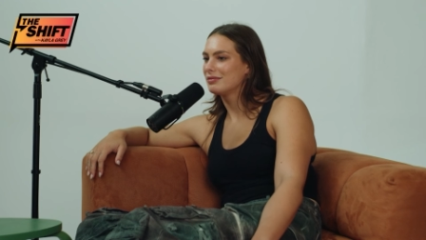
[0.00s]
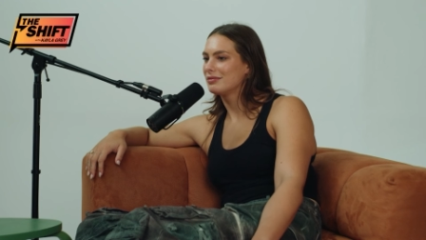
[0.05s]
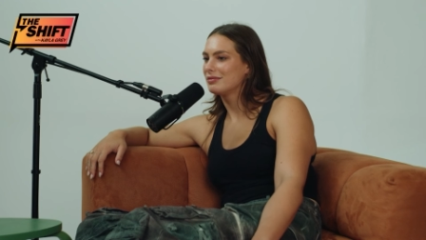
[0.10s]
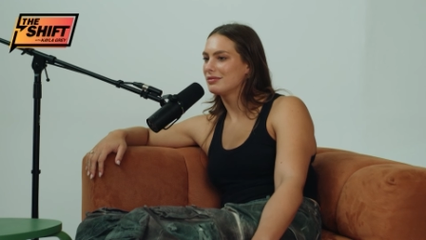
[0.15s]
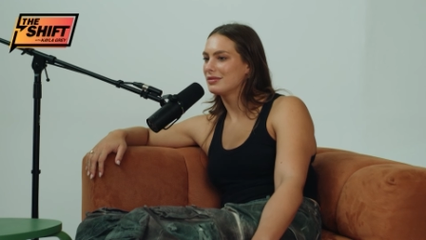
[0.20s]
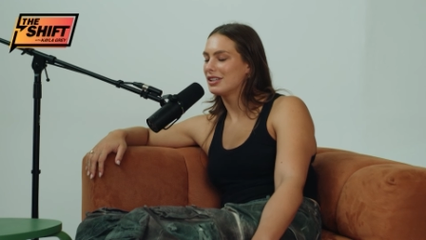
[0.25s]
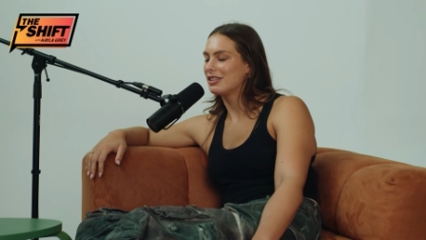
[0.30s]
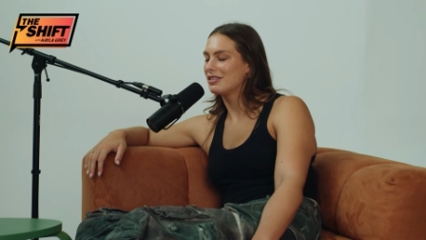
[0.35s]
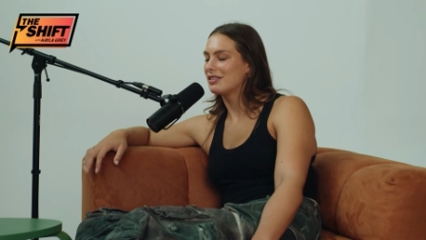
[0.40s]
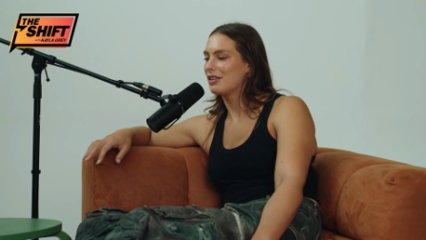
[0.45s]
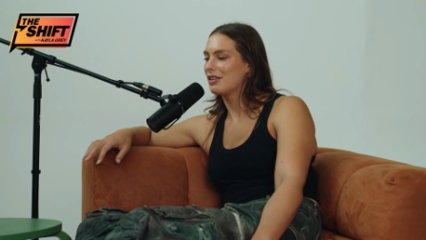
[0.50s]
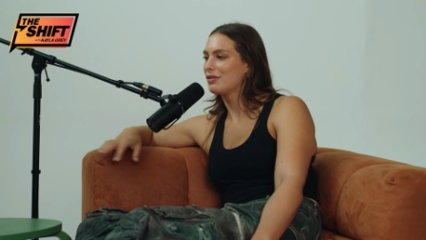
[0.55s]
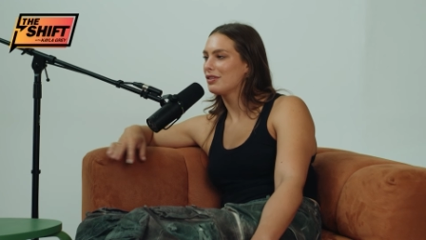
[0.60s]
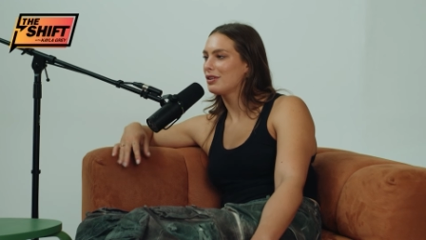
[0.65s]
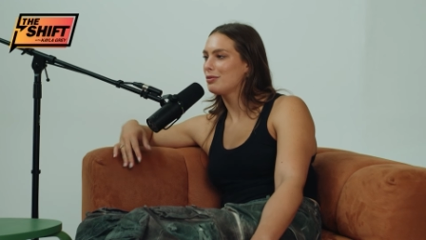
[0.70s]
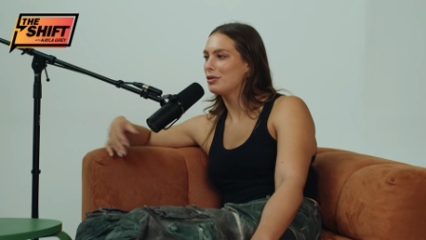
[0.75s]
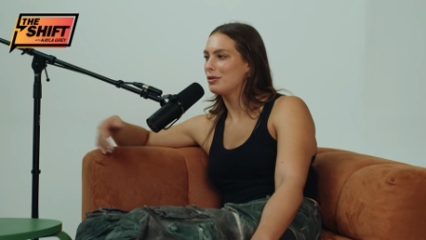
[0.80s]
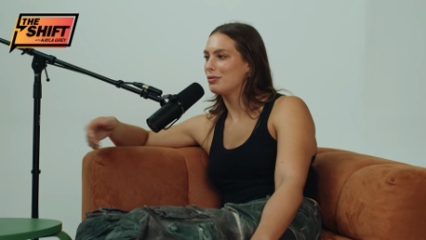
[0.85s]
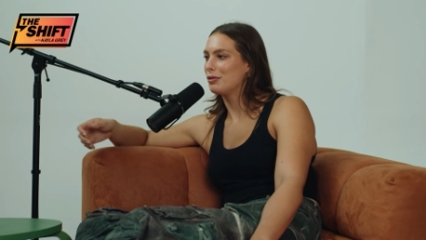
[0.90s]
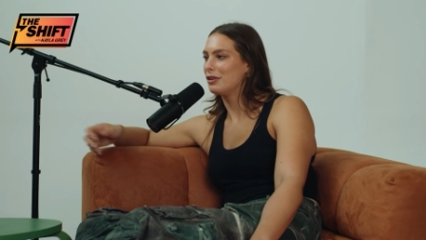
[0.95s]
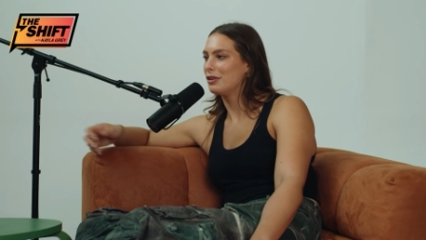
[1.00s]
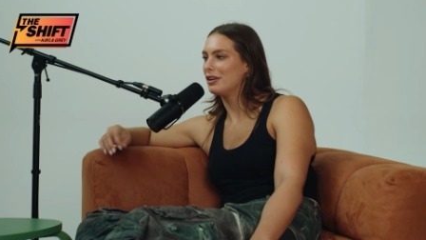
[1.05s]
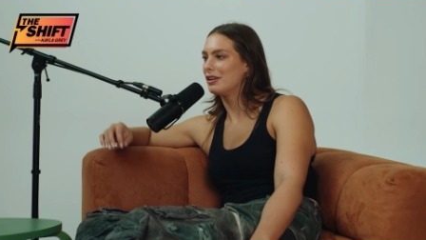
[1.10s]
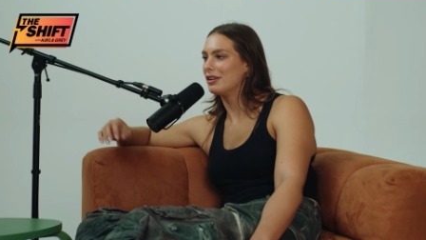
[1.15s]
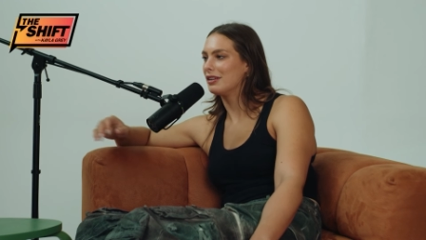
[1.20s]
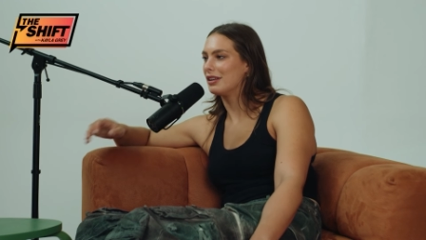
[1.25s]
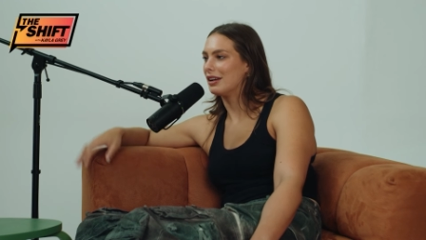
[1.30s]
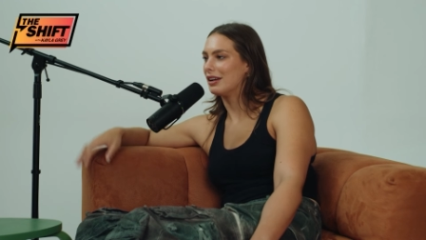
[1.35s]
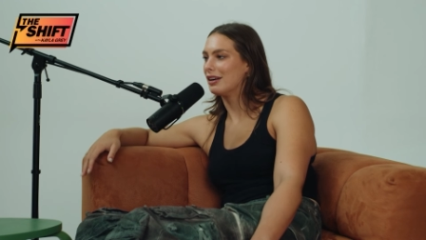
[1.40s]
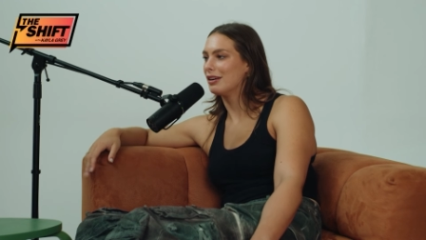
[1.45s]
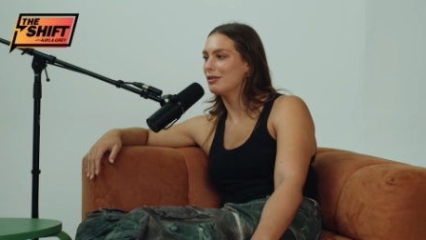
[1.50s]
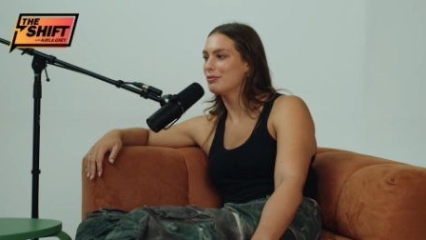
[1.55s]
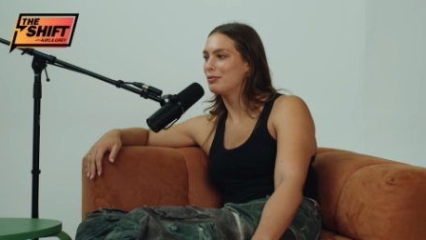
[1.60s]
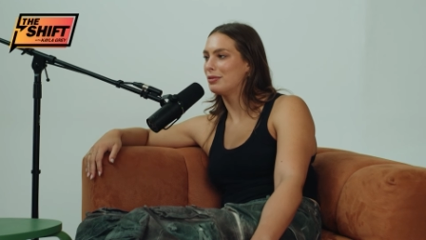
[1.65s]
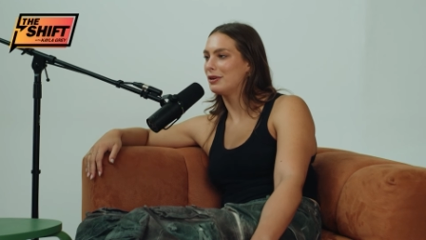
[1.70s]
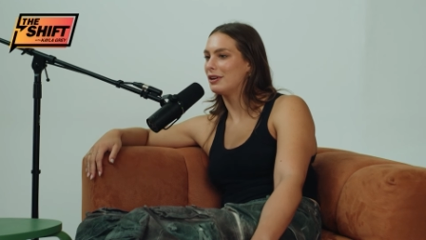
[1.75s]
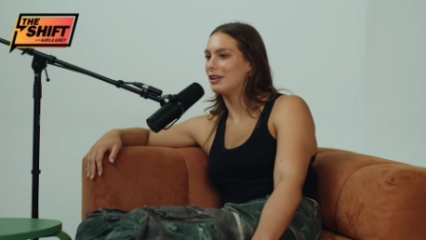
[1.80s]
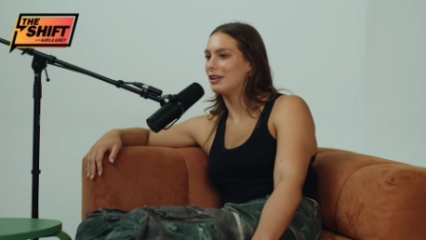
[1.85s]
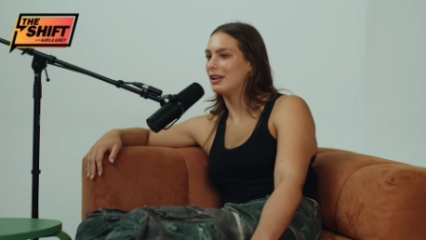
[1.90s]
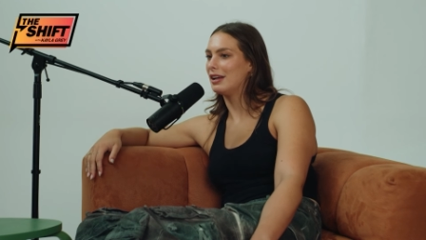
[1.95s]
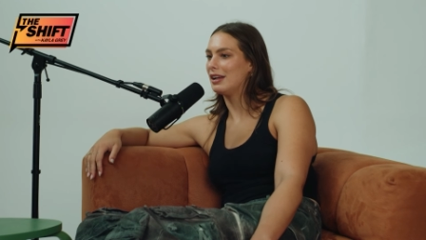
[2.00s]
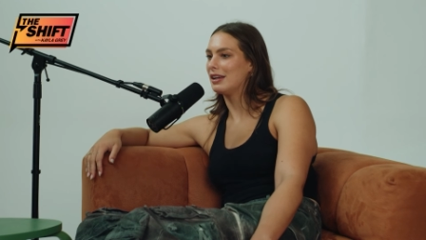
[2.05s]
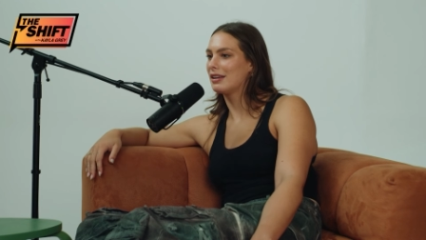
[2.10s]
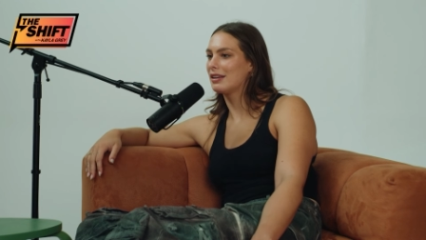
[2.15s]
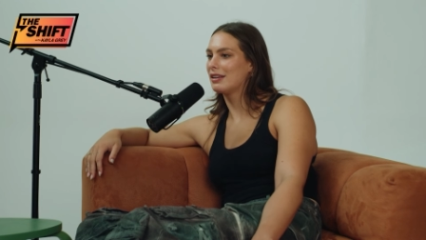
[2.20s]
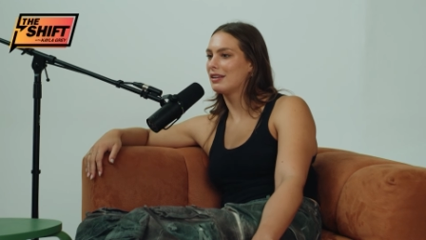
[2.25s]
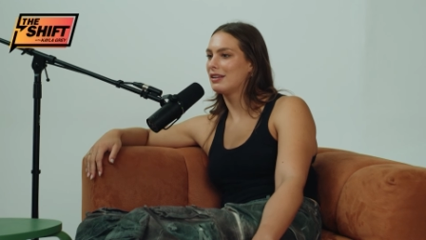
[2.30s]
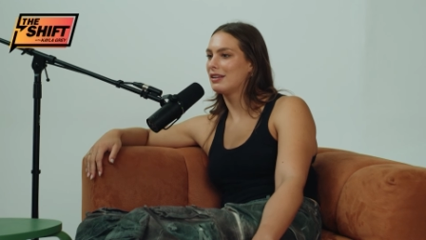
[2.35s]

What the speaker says: There's definitely people here and there, but like